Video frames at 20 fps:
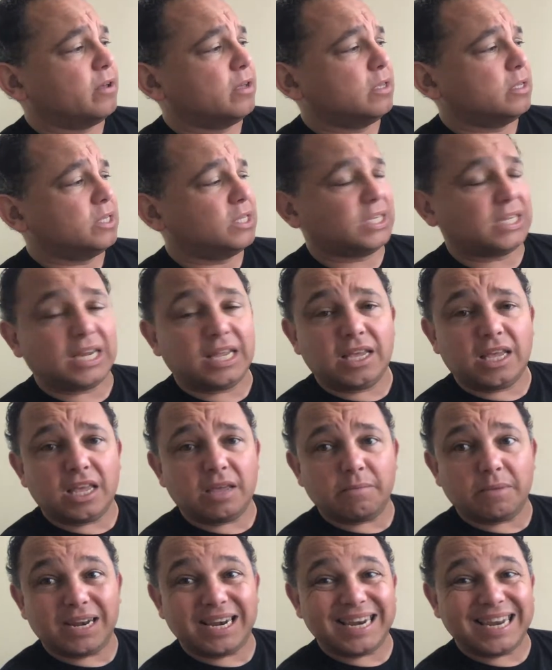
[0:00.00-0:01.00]

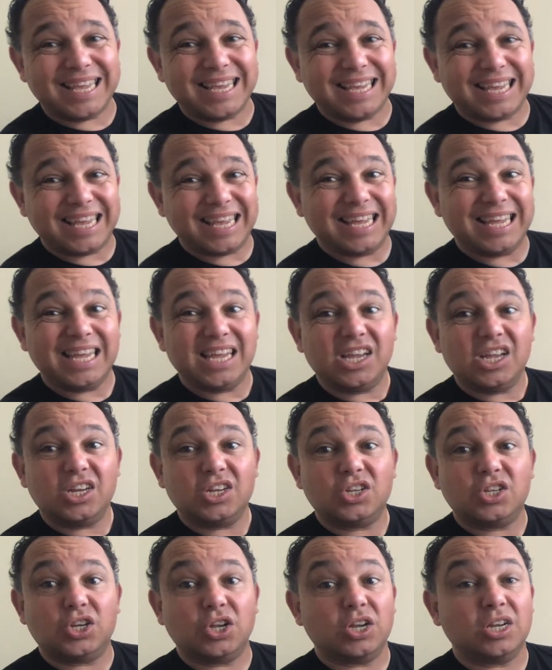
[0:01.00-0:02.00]
Slinky Malinky
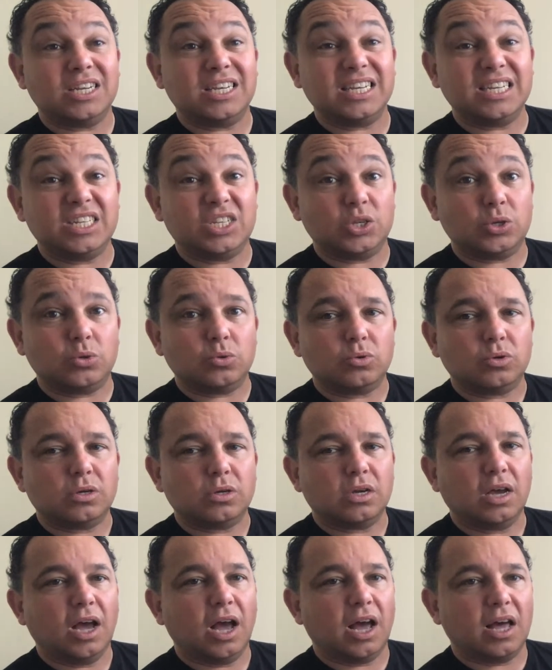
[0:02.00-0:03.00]
turned into
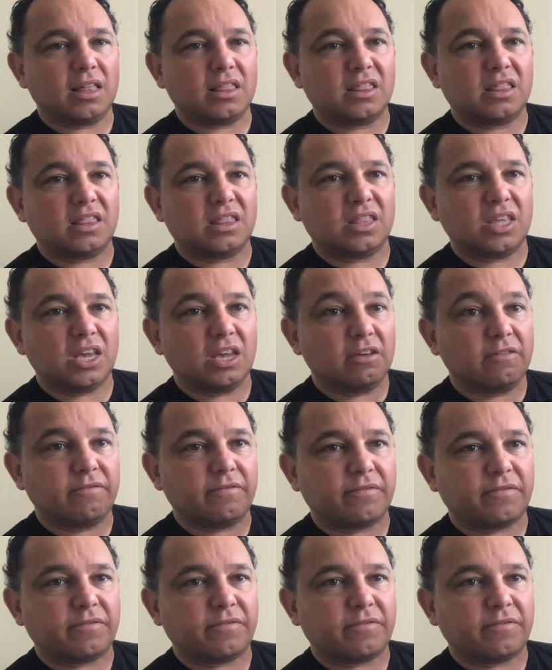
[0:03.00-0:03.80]
a thief.